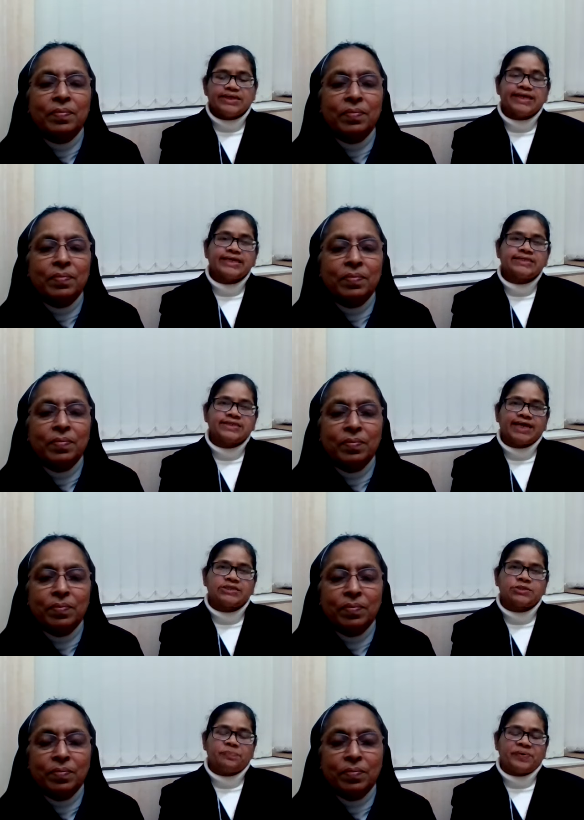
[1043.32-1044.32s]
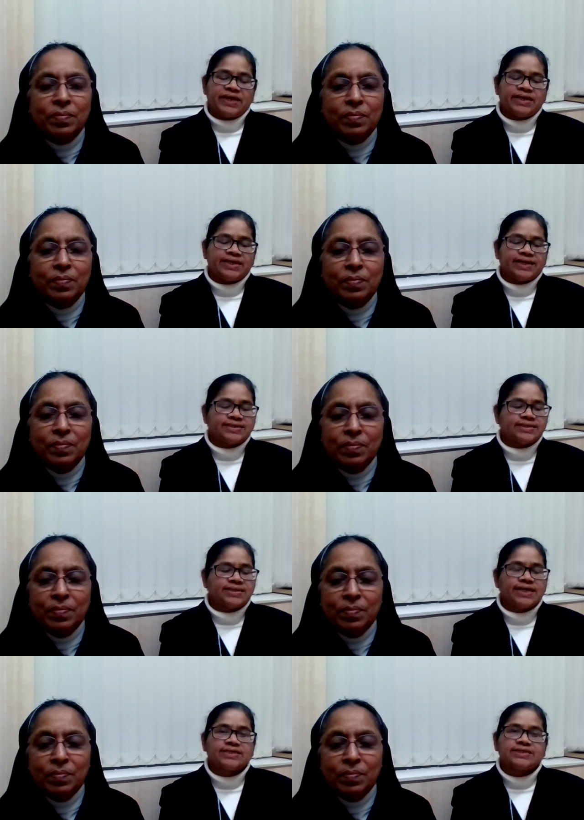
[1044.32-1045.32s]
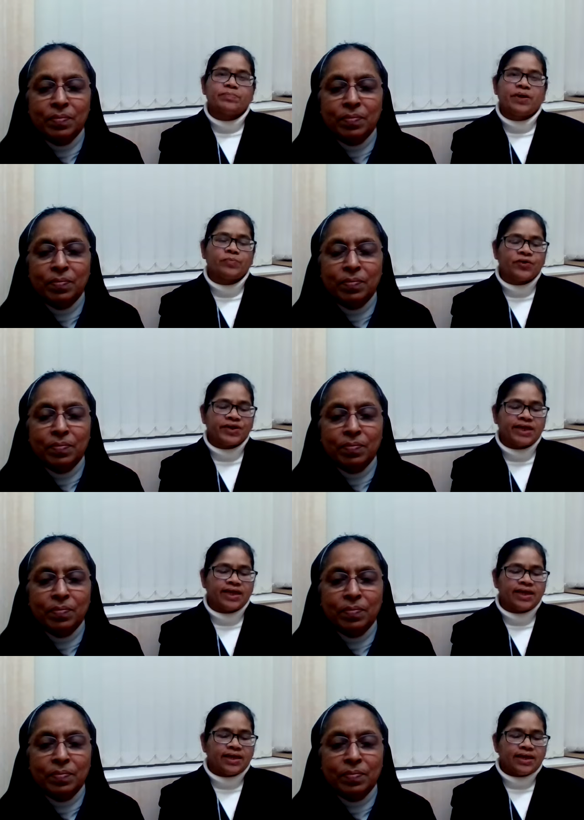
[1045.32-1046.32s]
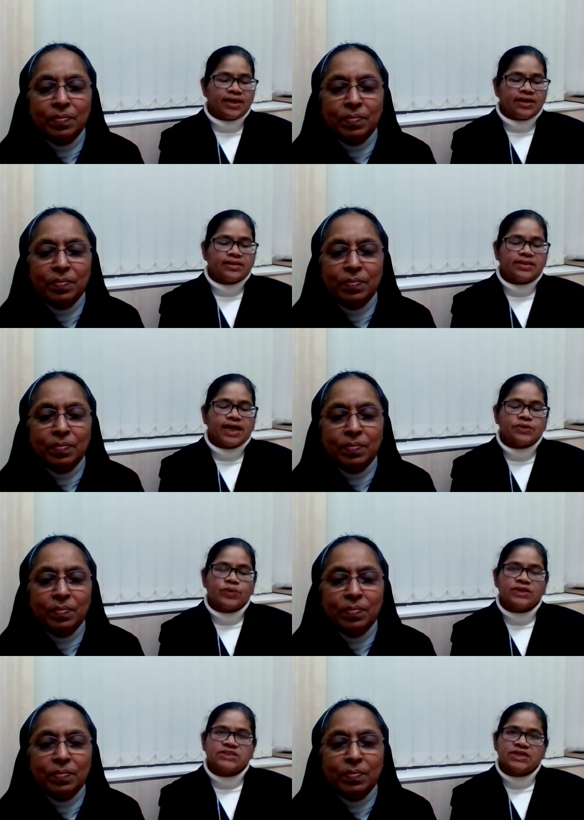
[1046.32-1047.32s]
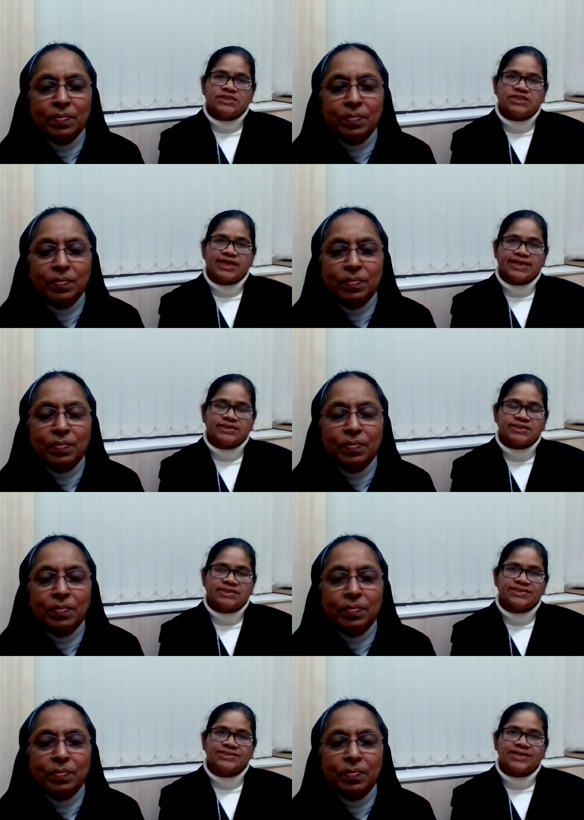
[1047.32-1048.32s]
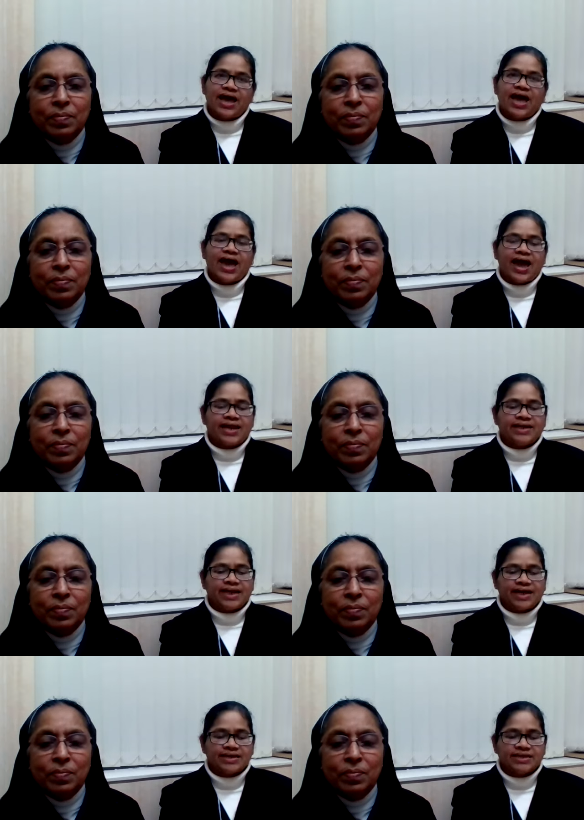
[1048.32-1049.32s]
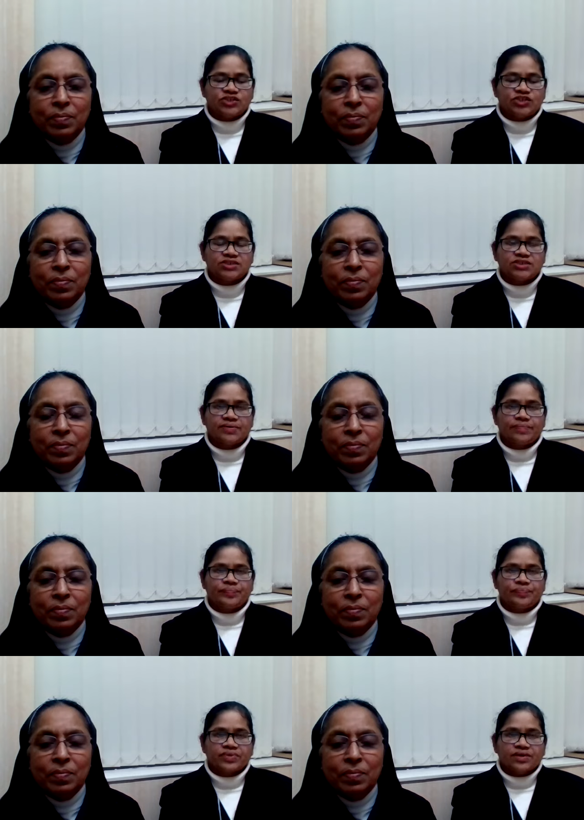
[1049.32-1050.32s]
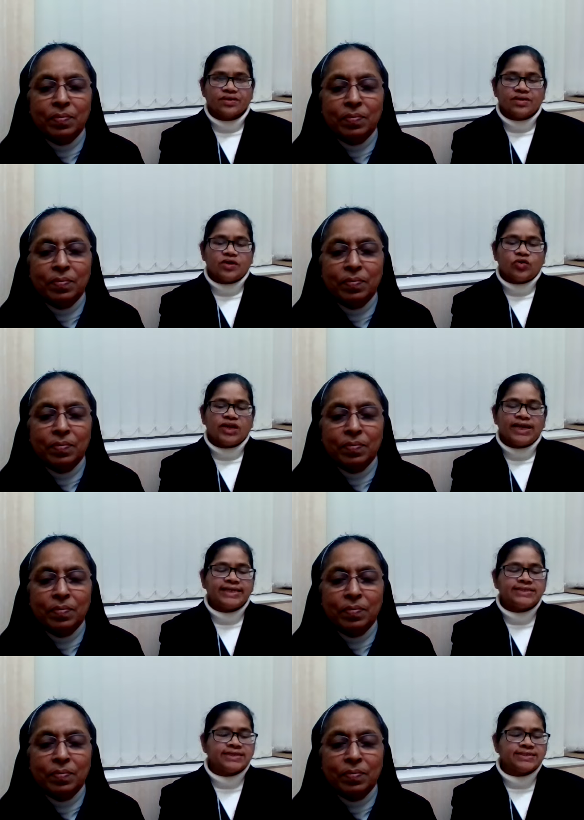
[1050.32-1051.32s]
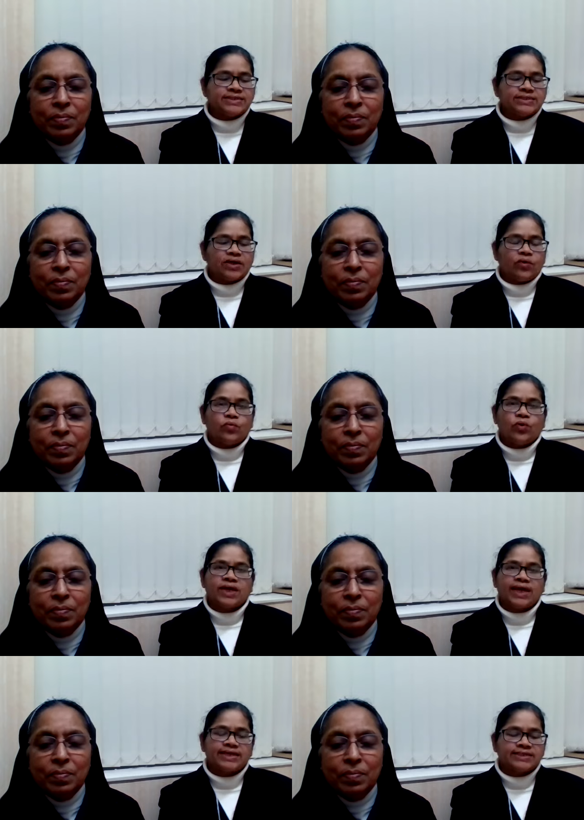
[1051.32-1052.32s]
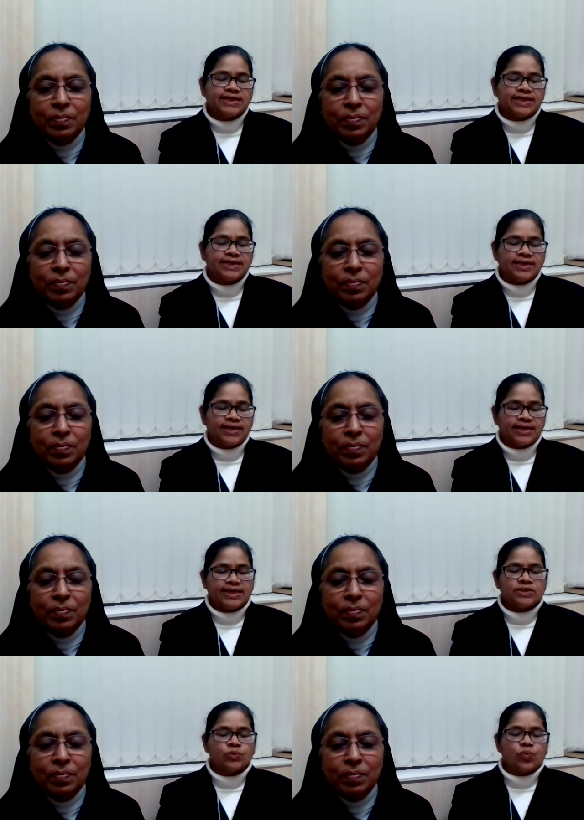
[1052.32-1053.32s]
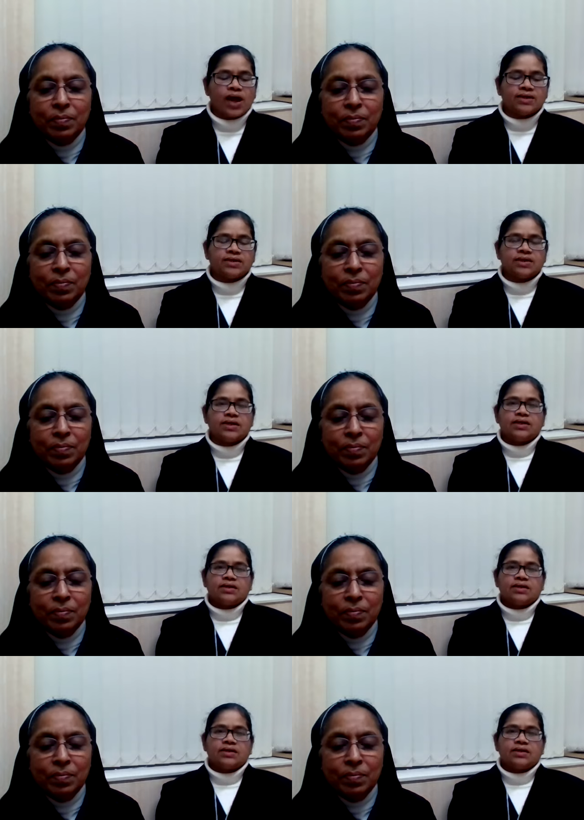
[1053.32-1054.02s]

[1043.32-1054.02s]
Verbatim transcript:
Speaker 1: Each experience is a memory that which cherishes and nourishes religious vocation is one